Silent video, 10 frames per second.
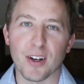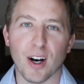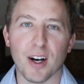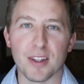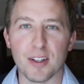
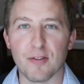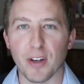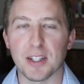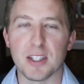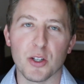on the
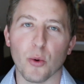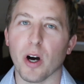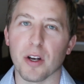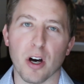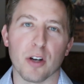Fancy
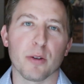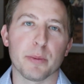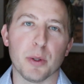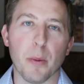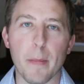Quant
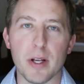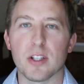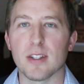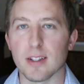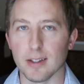Honorable
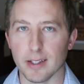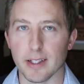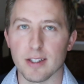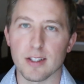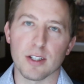Mentions
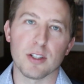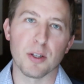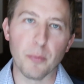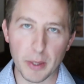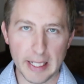list
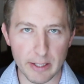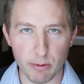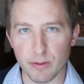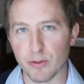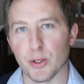to be
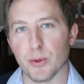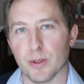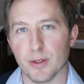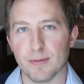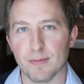reviewed?